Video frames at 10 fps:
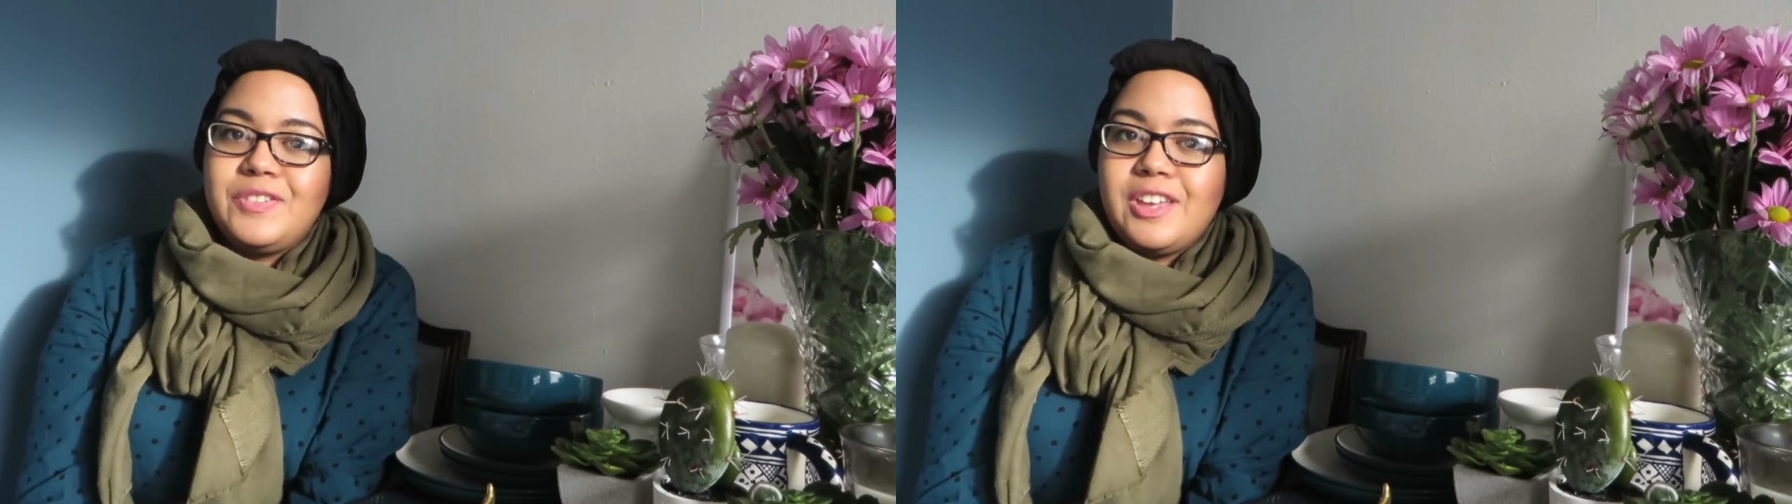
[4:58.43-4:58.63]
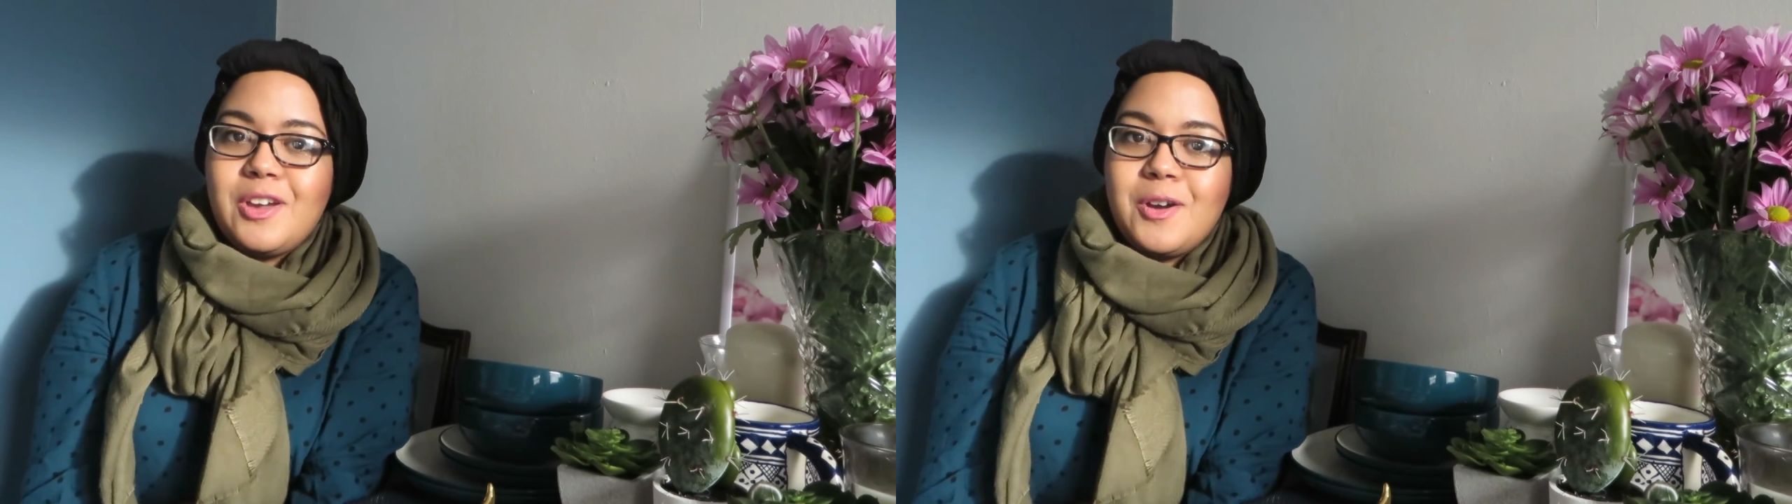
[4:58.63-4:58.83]

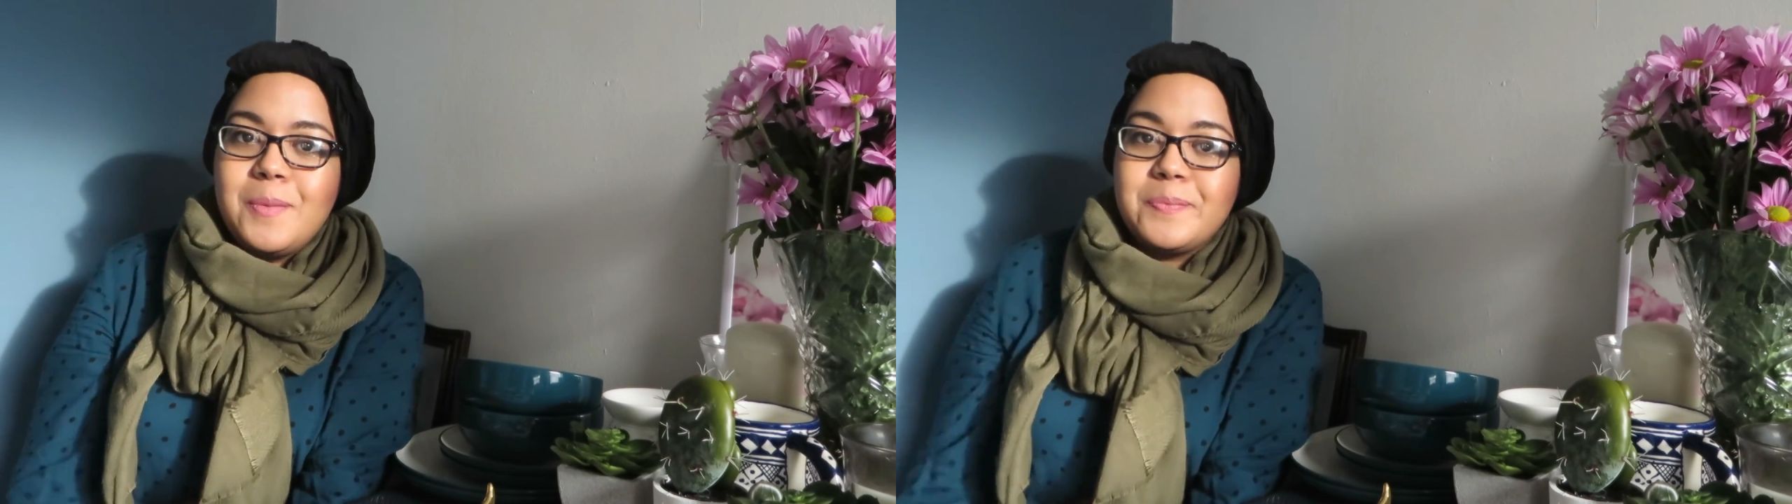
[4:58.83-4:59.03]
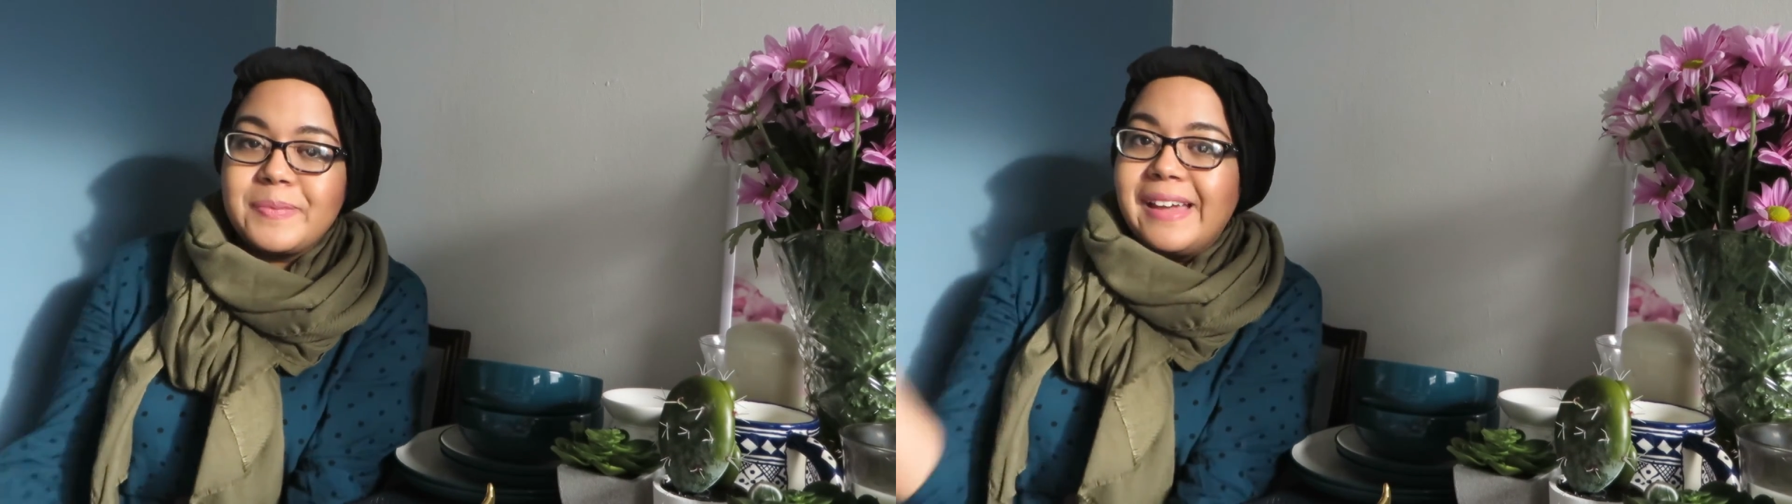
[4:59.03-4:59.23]

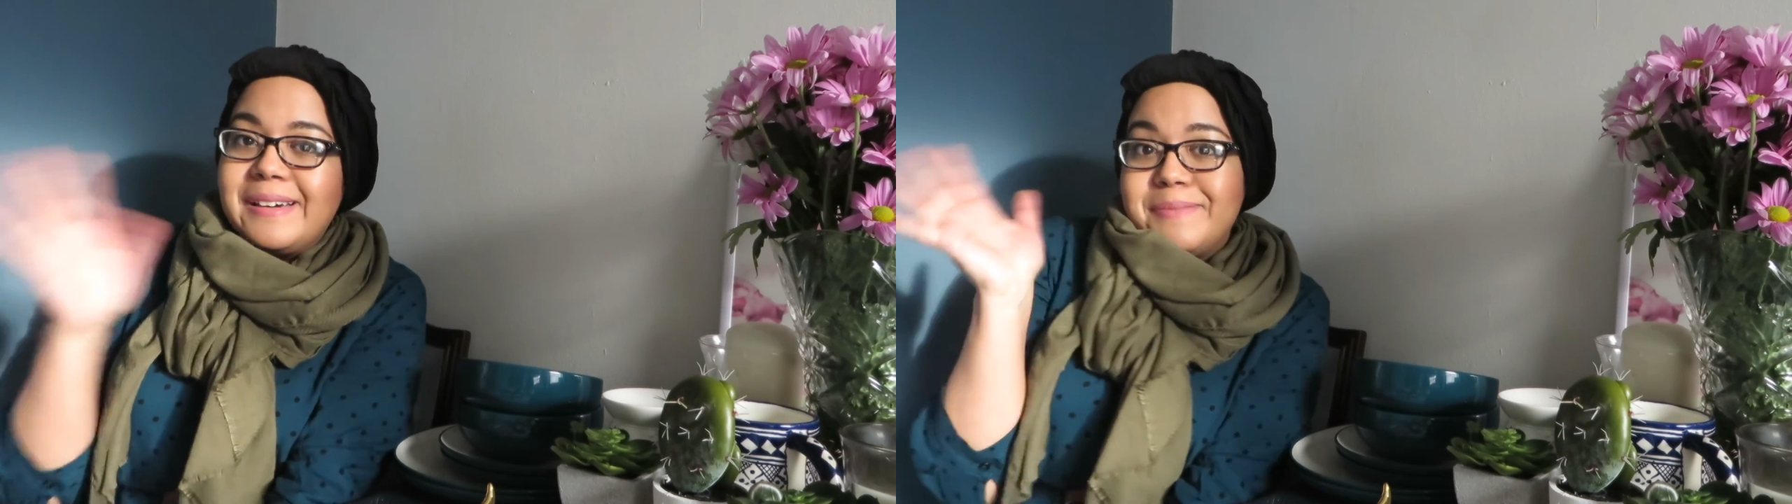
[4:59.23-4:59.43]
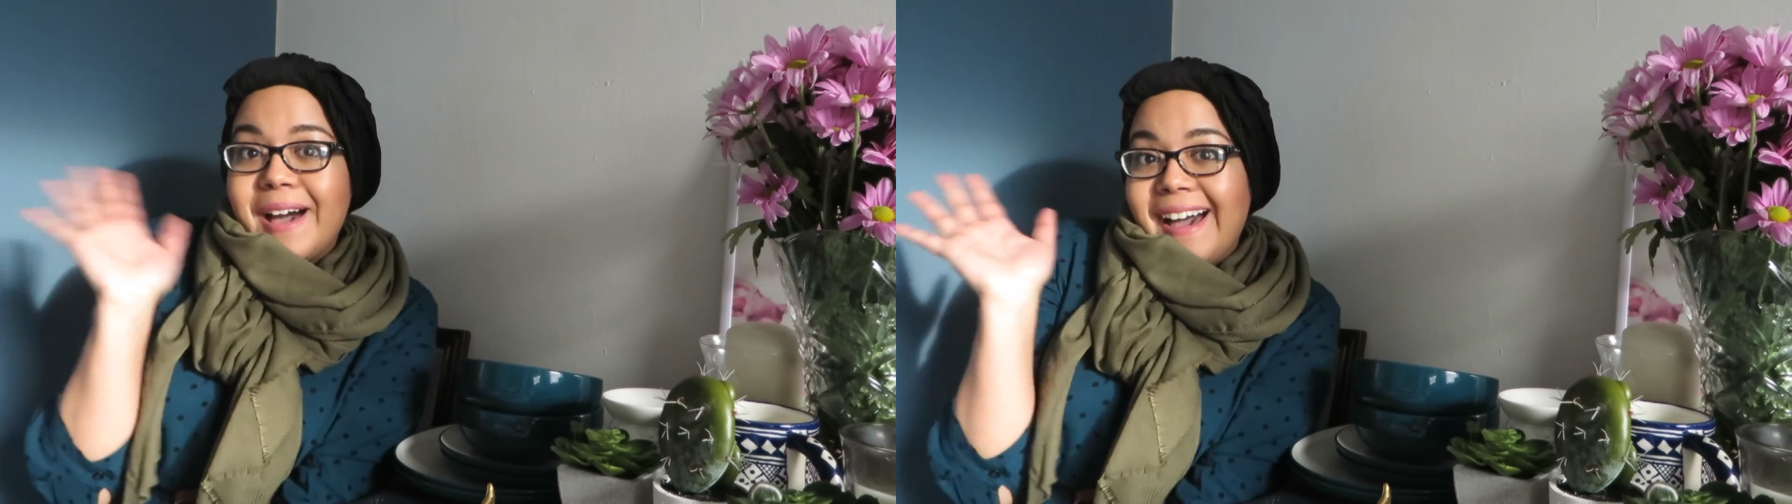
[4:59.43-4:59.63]
video.
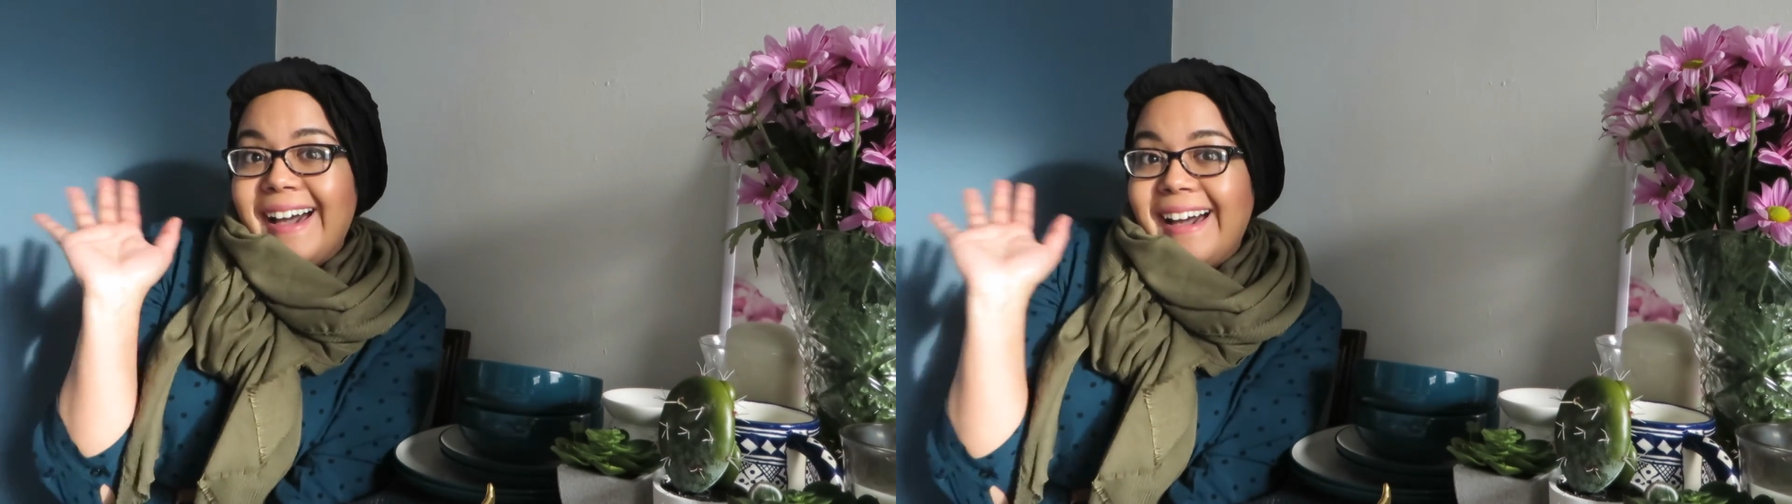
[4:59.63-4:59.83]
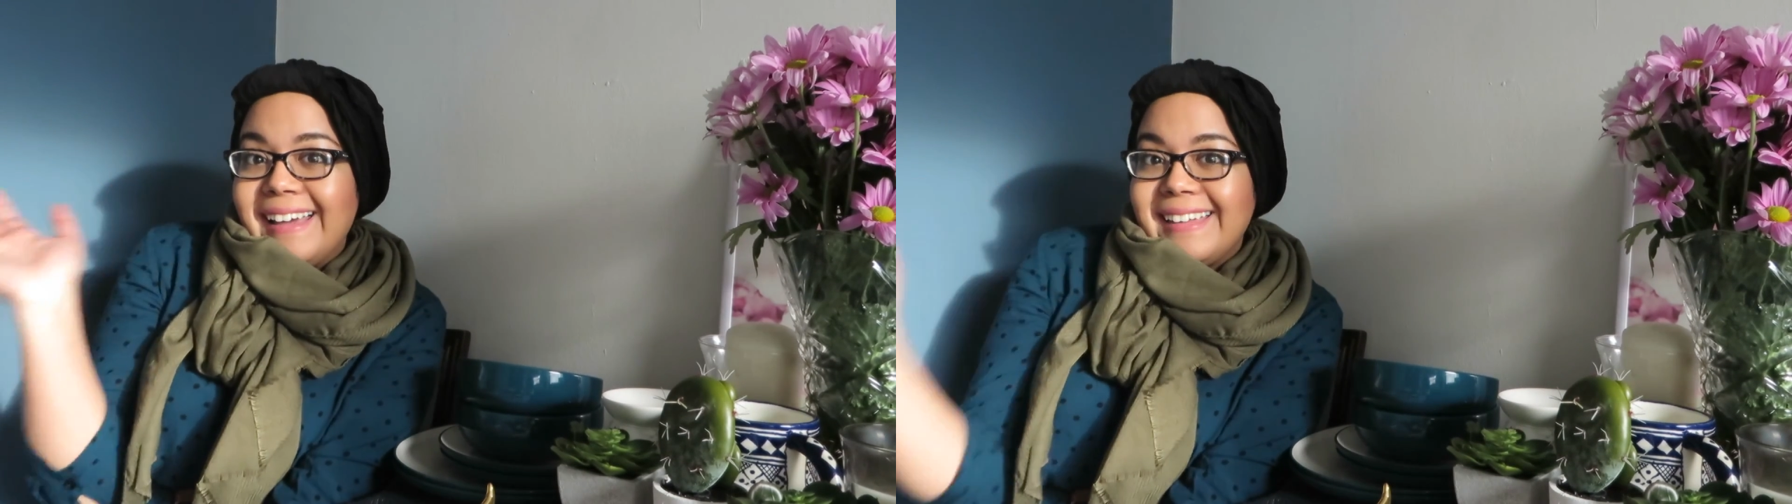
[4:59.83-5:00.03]

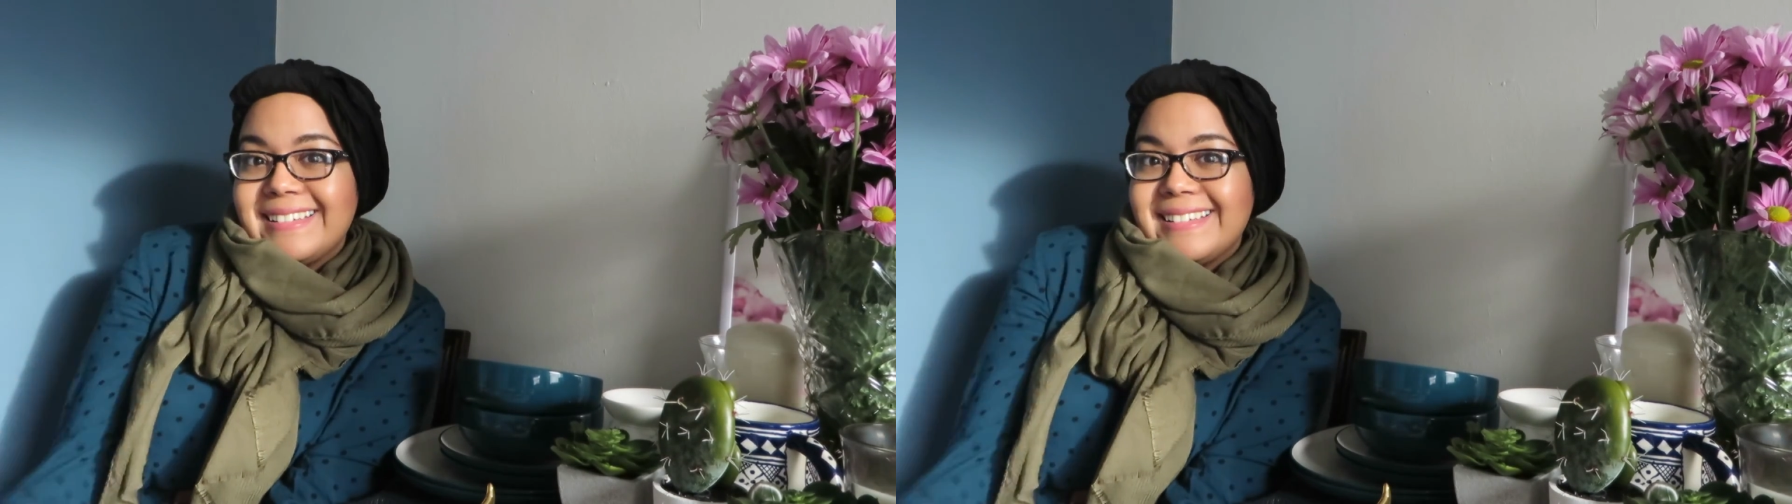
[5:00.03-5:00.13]
Bye.